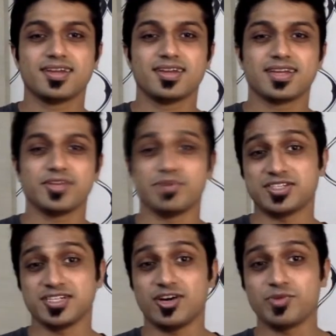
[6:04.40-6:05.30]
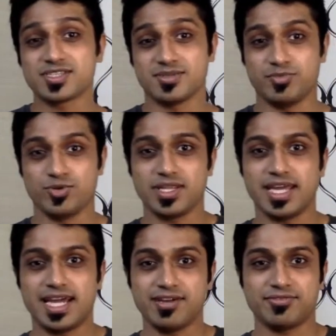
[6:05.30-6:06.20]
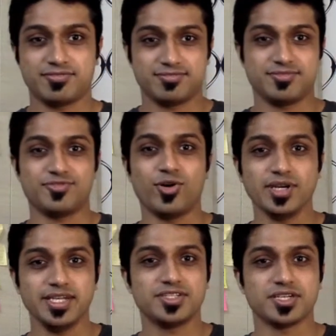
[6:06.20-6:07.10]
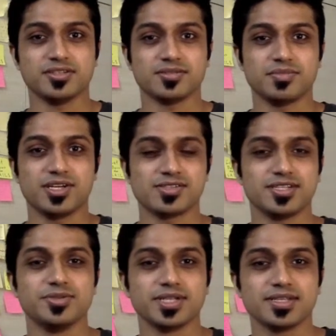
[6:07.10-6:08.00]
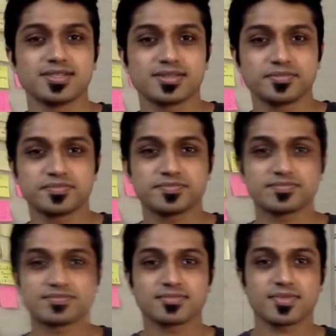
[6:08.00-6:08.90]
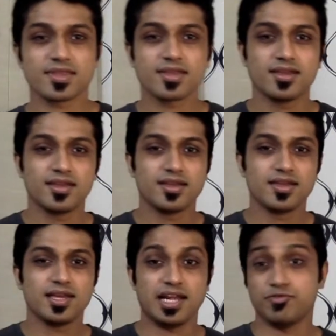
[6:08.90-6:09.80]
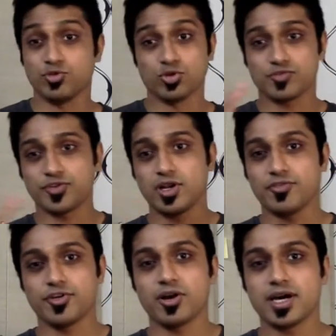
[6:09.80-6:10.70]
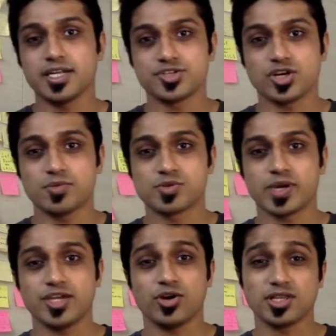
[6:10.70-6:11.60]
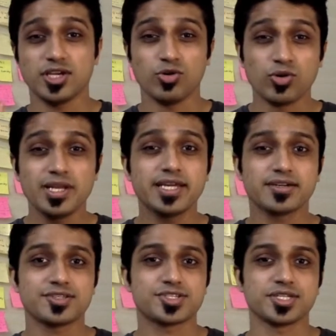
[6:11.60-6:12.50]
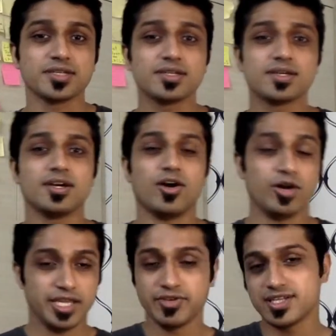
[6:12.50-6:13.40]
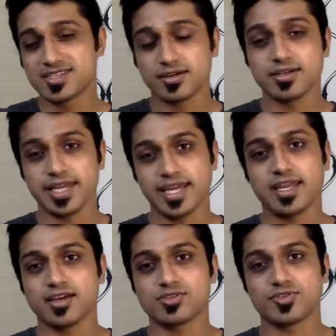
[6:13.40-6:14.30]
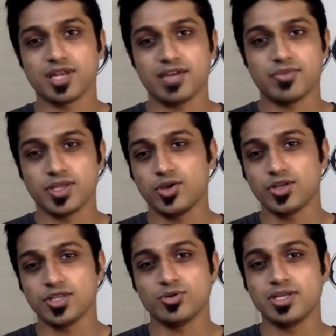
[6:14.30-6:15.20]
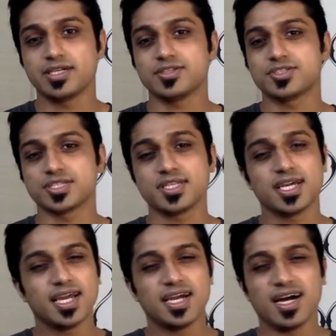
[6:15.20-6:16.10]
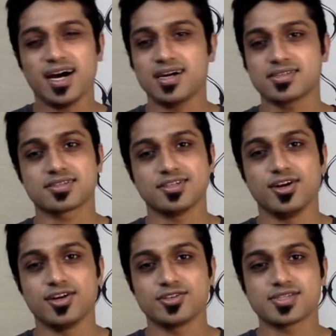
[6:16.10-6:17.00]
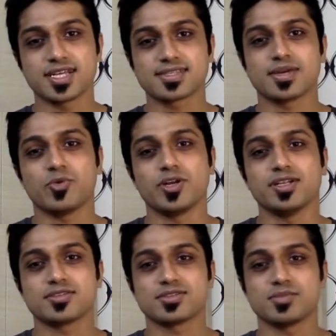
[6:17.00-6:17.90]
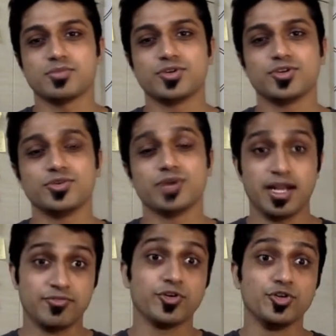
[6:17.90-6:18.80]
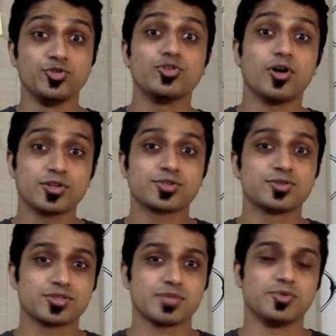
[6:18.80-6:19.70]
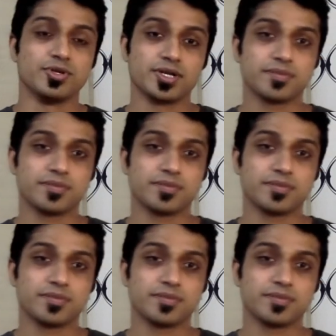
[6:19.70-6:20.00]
Can you imagine how much support they have for each other because they're doing this? And for those of y'all, if y'all are in jobs where you're the only Christian, or even in certain areas of your life where you're the only Christian, ask God to send someone else to support you and for you also to support.